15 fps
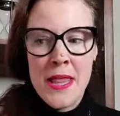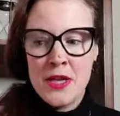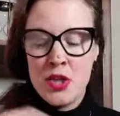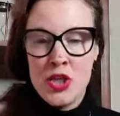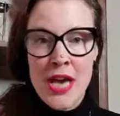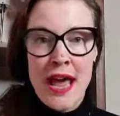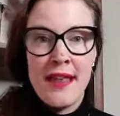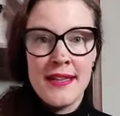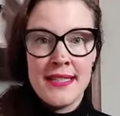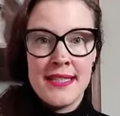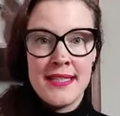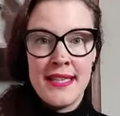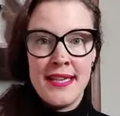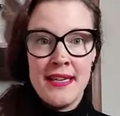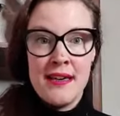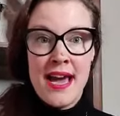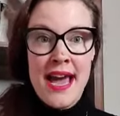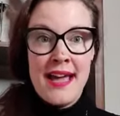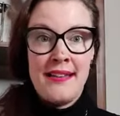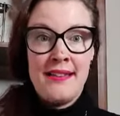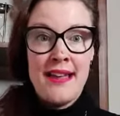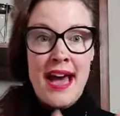jealousy
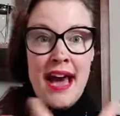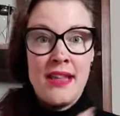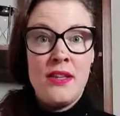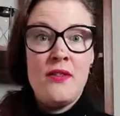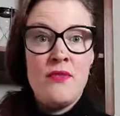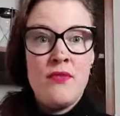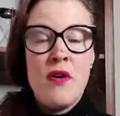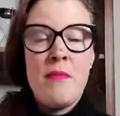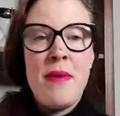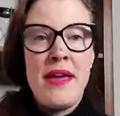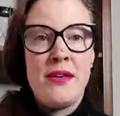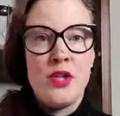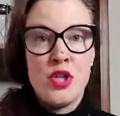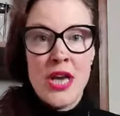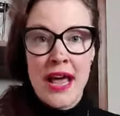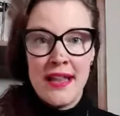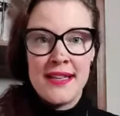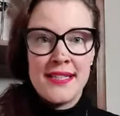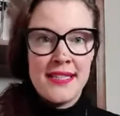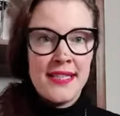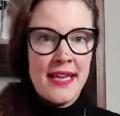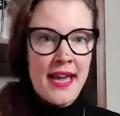at other women,
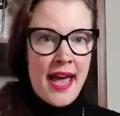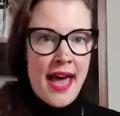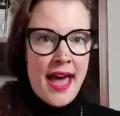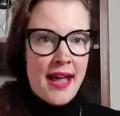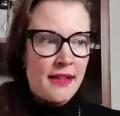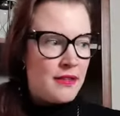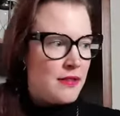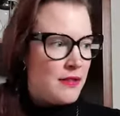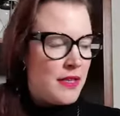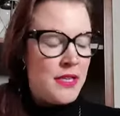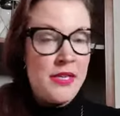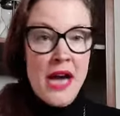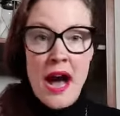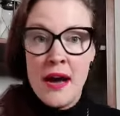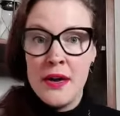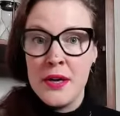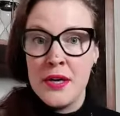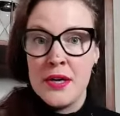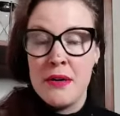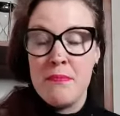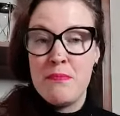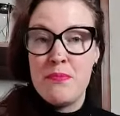jealousy at younger,